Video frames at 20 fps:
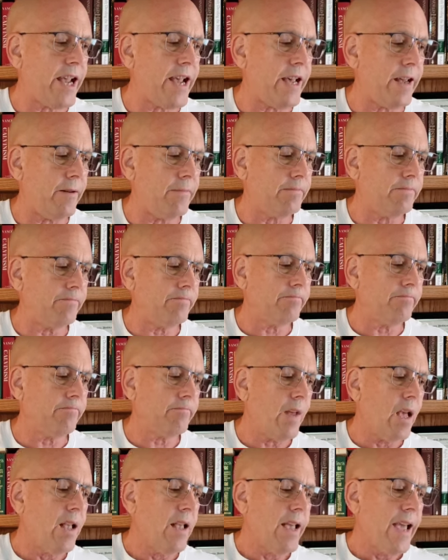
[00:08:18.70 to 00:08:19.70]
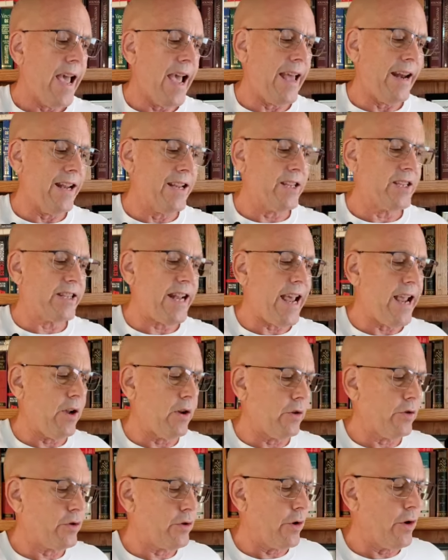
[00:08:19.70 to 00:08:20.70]
his head. And his
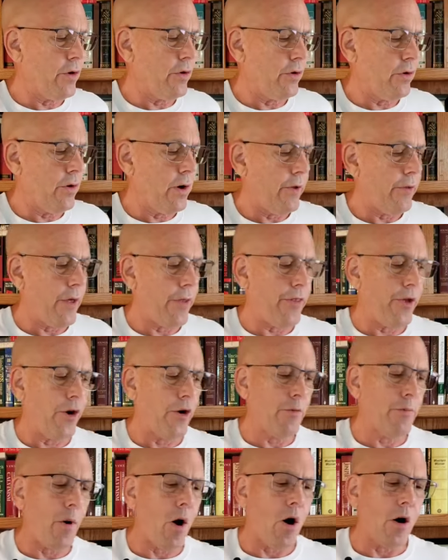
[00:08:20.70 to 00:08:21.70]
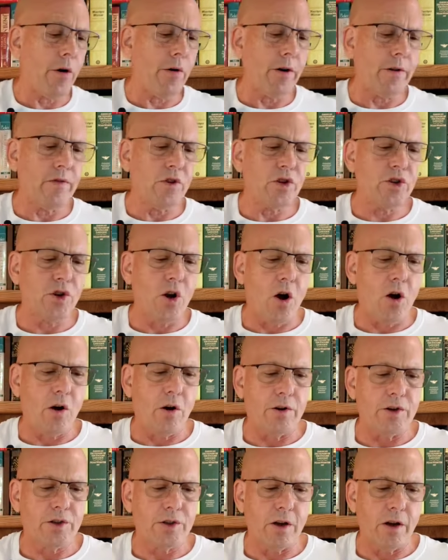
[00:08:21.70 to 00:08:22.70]
tail drew the third part of the
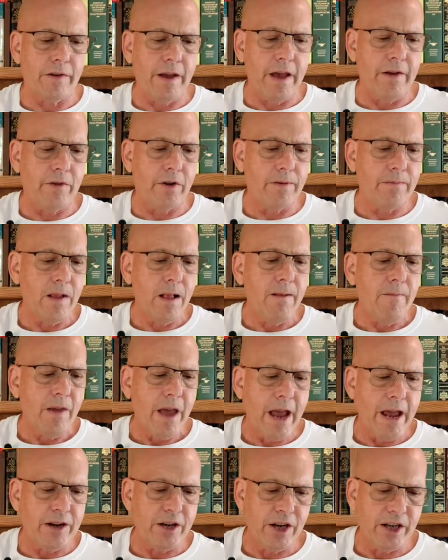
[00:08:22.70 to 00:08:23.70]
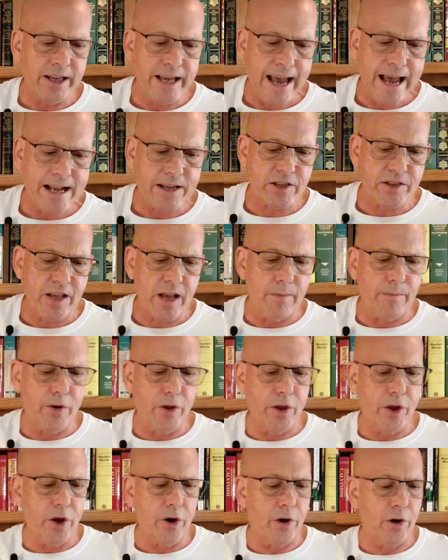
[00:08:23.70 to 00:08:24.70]
stars of heaven, and did cast
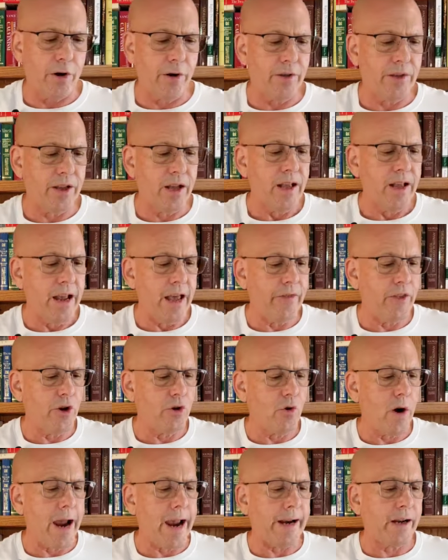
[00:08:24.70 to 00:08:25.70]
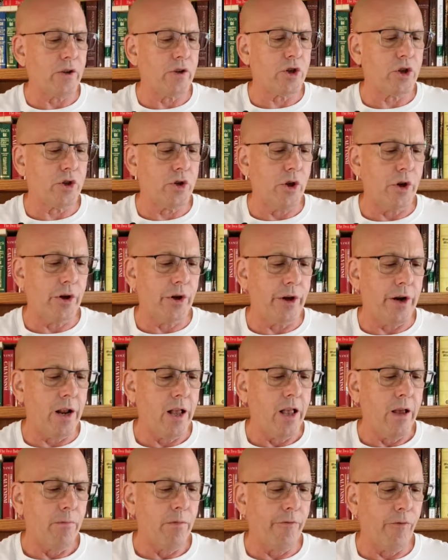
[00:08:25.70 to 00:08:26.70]
them to the earth. And the dragon
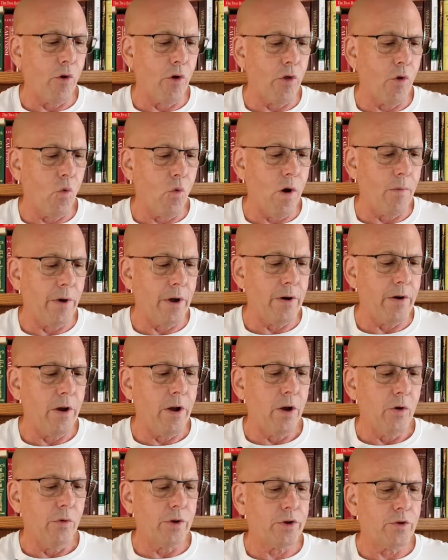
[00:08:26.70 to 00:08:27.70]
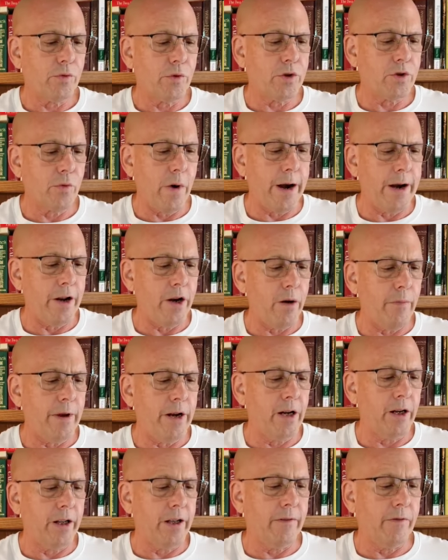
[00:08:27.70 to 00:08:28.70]
stood before the woman, which was ready to
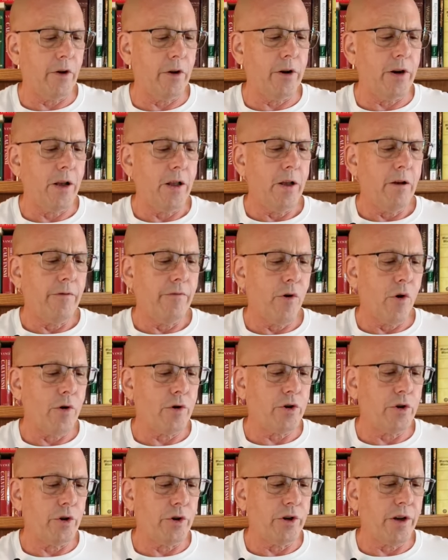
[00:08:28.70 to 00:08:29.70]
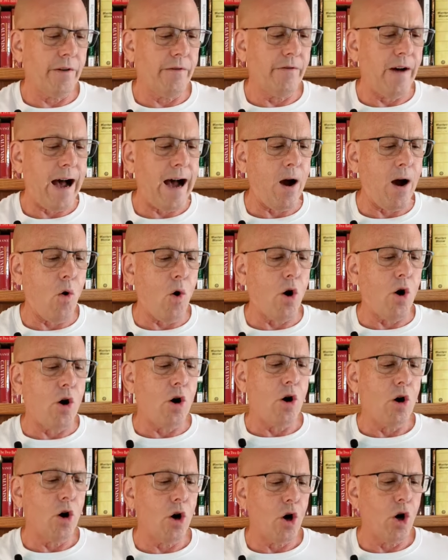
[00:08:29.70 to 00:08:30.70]
be delivered, for to
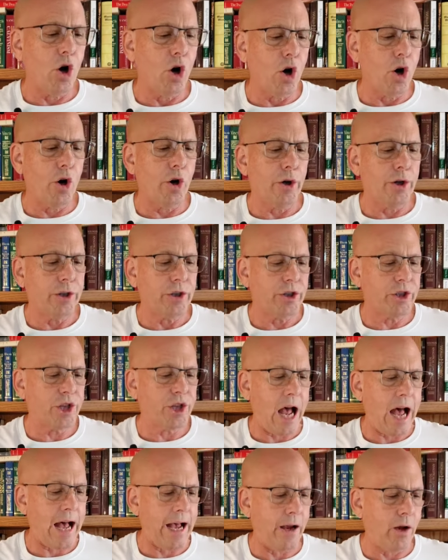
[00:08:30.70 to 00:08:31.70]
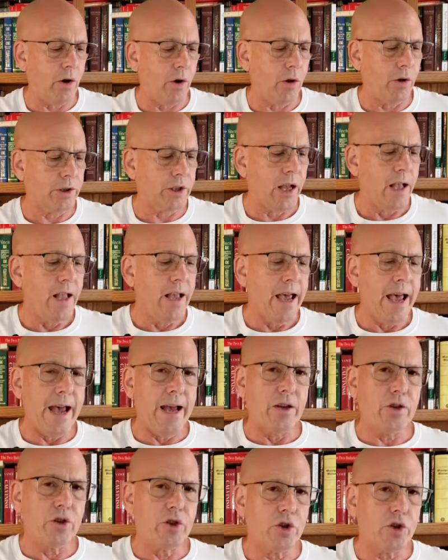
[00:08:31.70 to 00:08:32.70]
devour her child
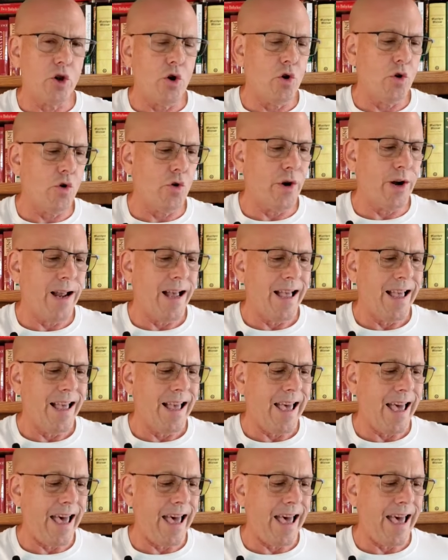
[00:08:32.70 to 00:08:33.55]
as soon